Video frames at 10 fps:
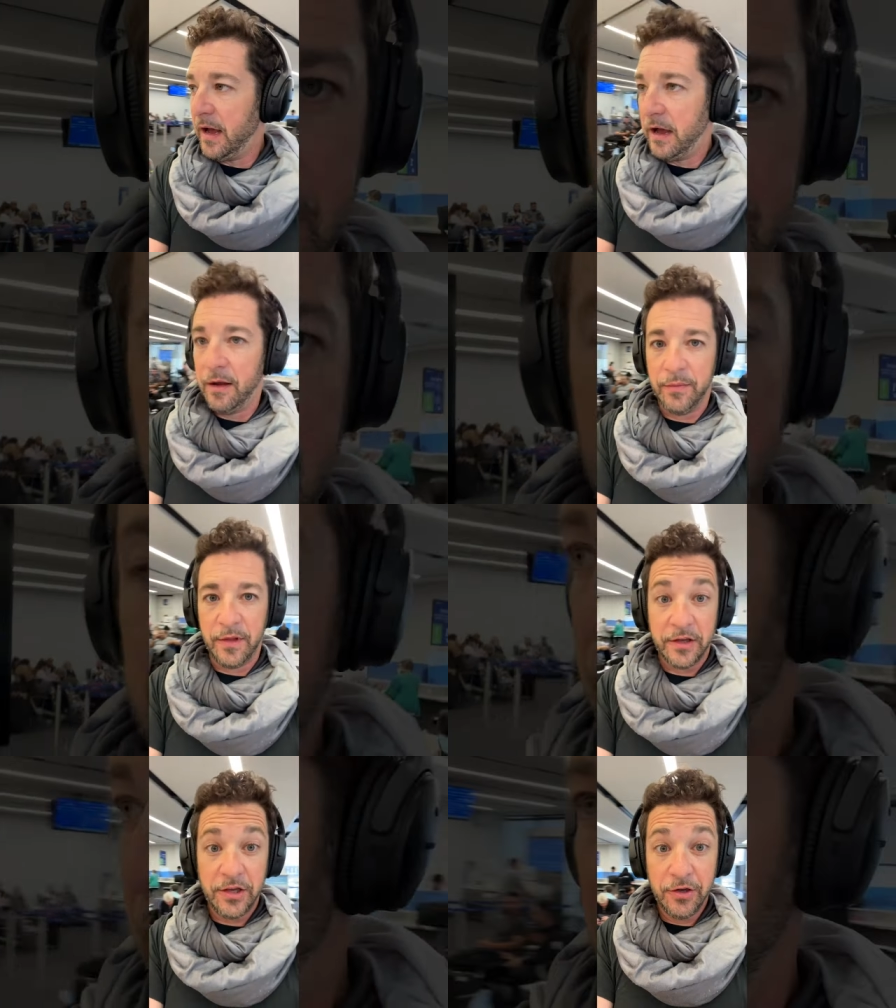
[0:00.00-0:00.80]
Um,
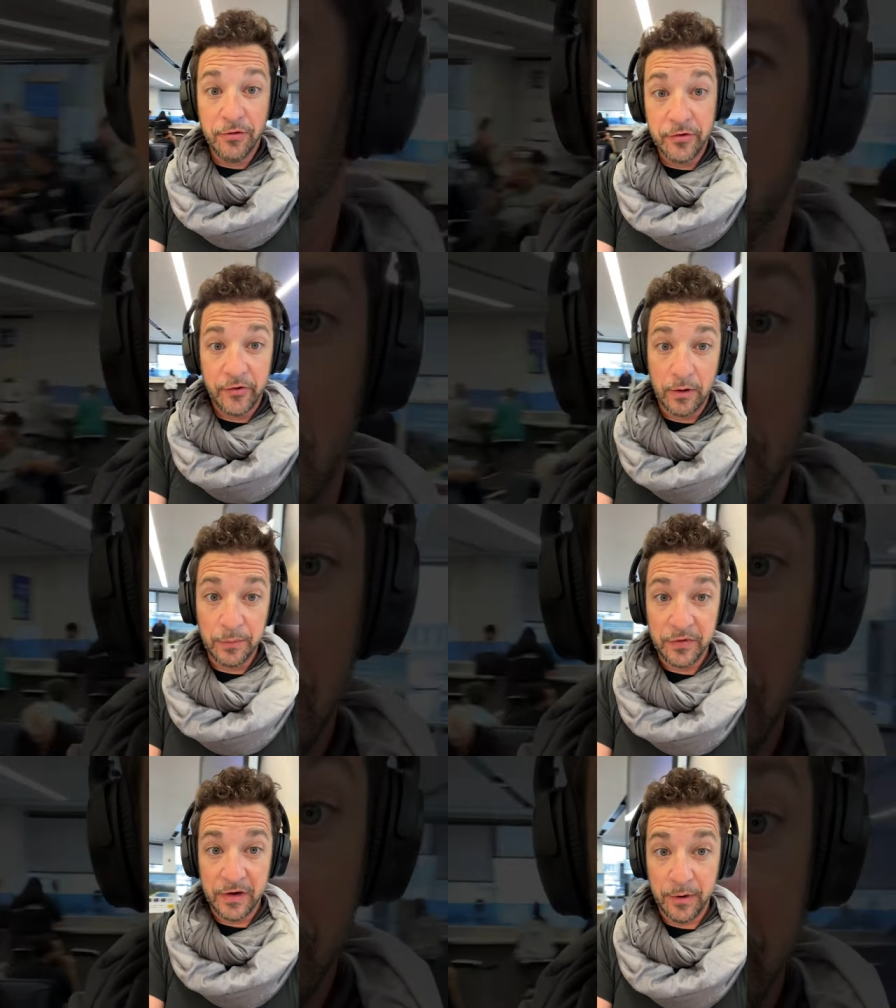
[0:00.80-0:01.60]
there are huge
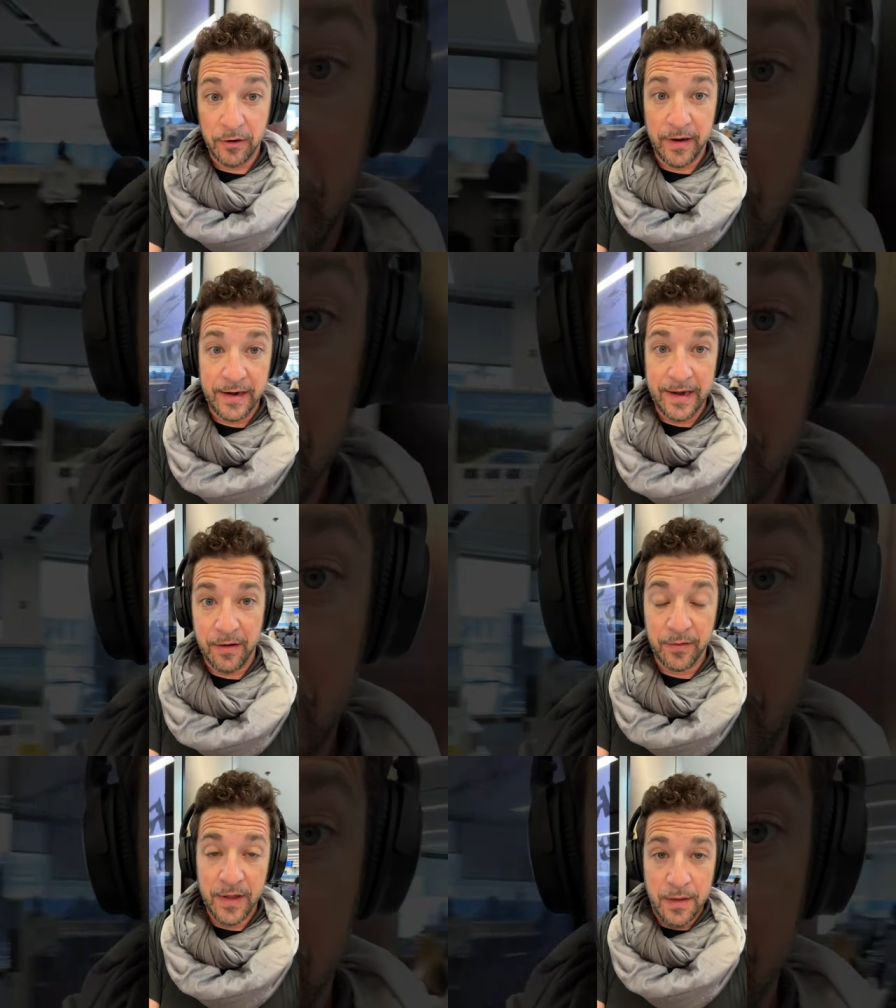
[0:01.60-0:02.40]
storms in Nepal right
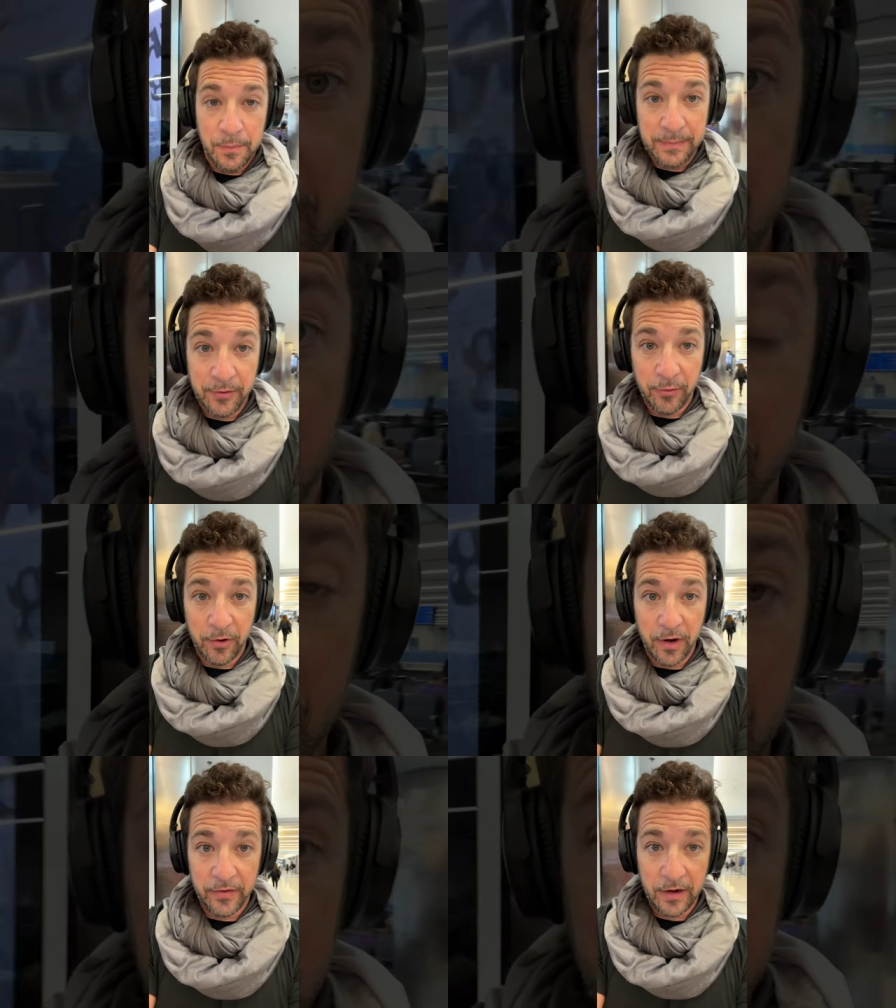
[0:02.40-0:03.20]
now. People who
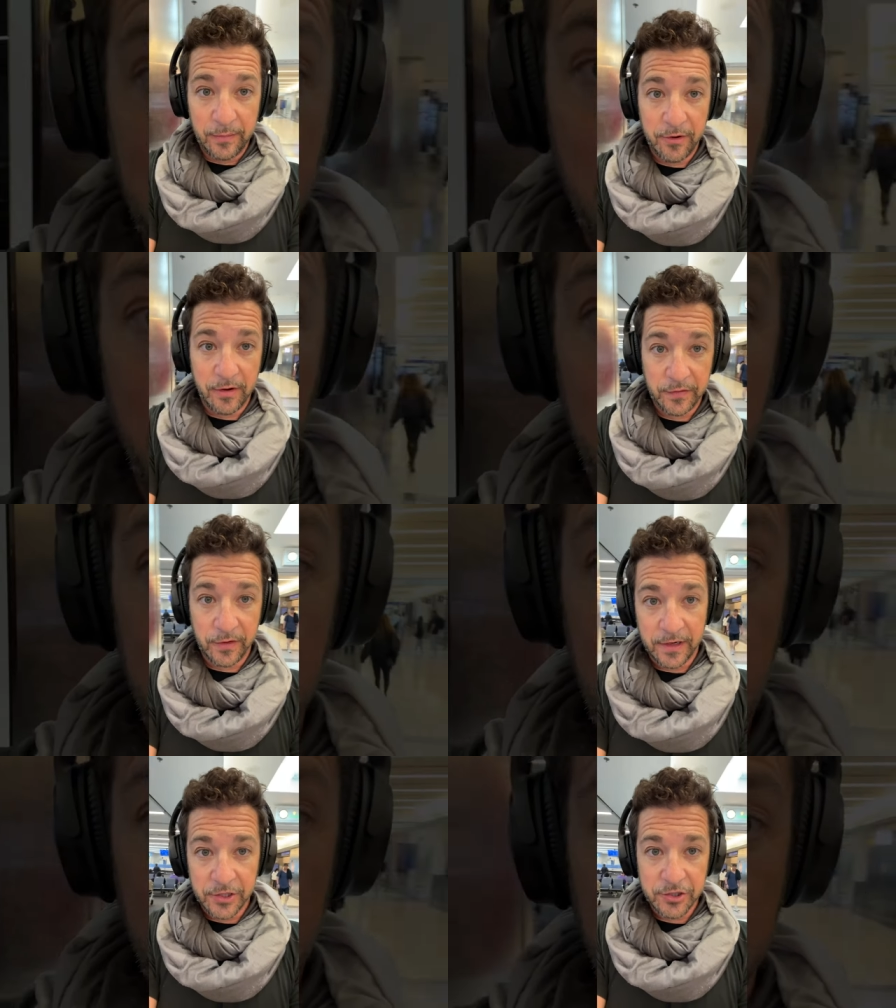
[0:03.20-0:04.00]
are on the Annapurna
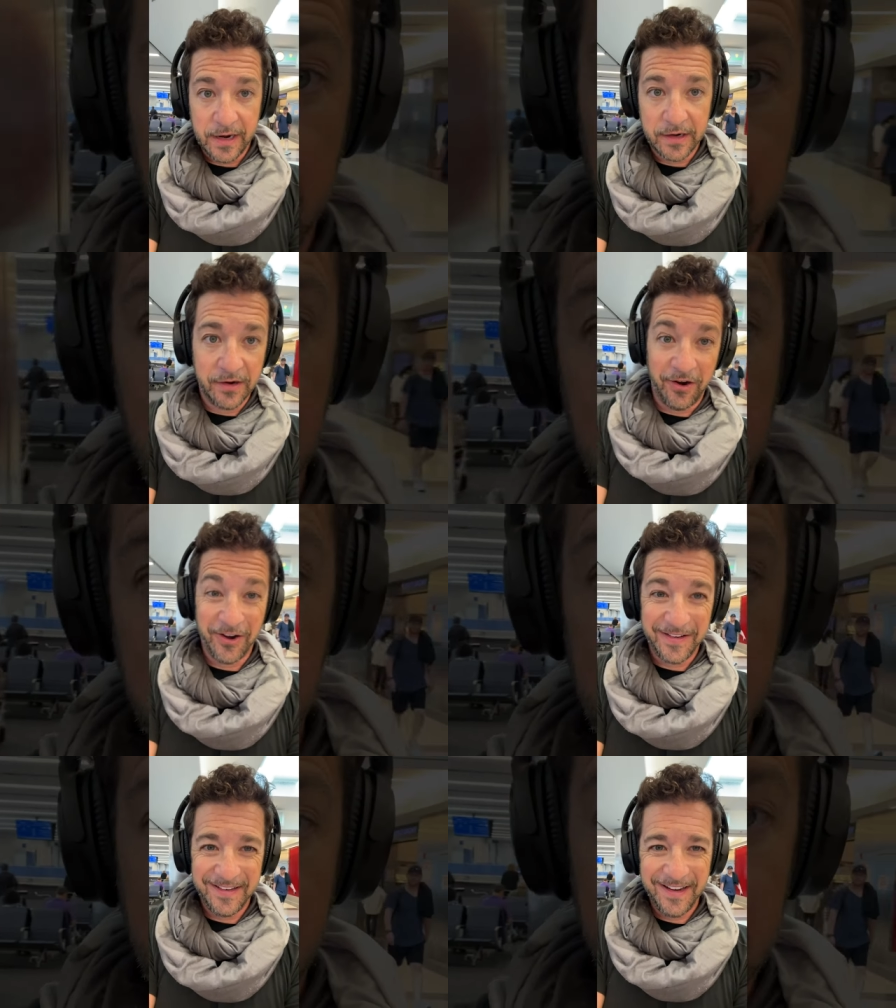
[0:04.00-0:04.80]
circuit trek
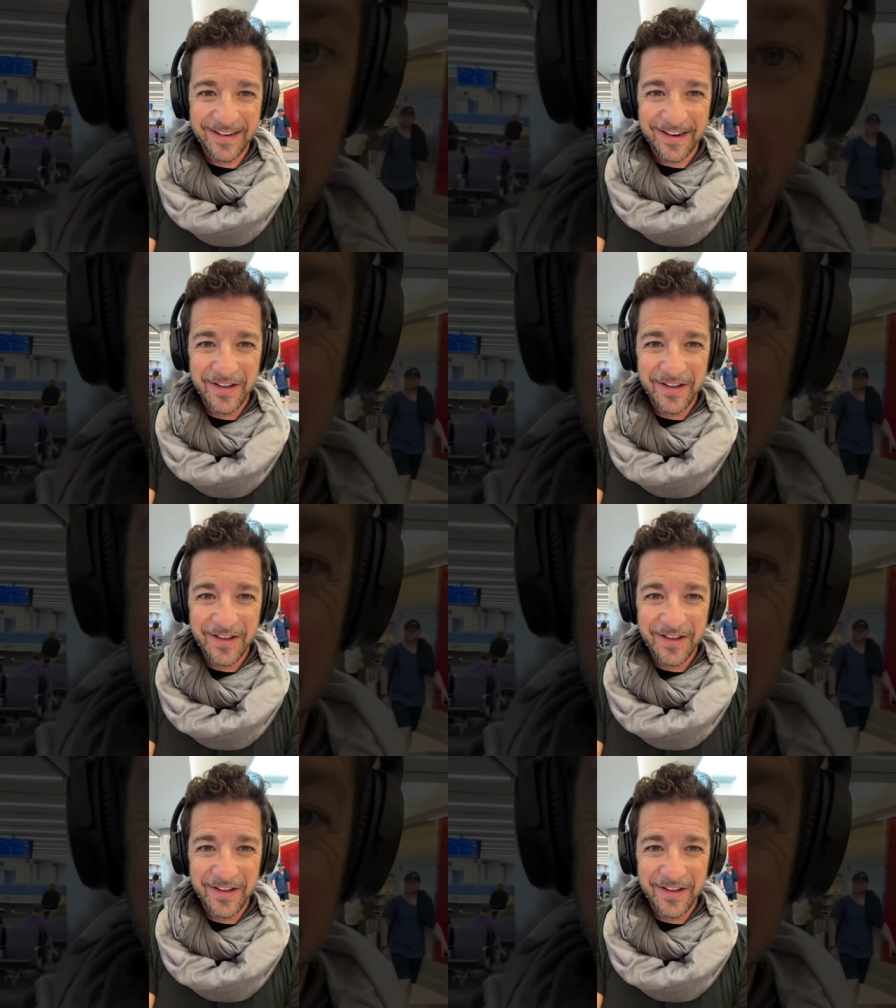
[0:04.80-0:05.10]
are stuck.